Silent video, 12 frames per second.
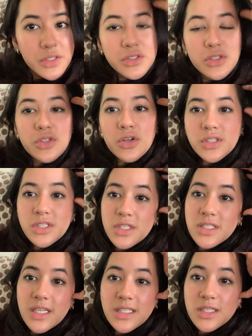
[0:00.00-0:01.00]
the doctor
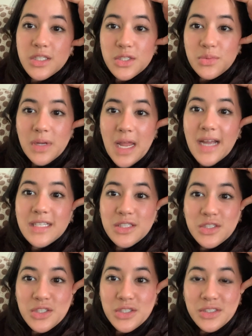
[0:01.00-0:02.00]
just said to just relax
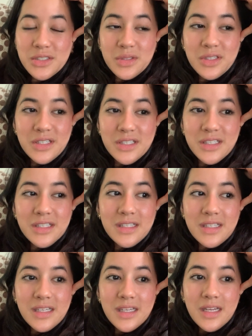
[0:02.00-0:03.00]
and chill,
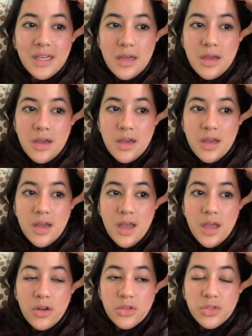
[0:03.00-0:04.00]

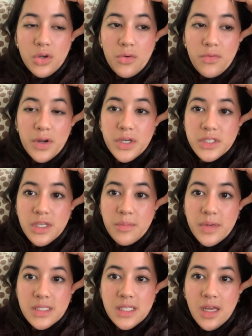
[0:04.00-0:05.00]
and not to overexert
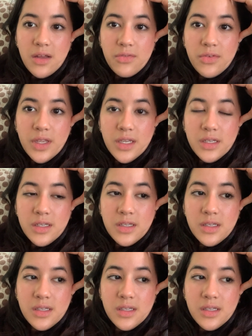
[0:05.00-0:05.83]
myself, and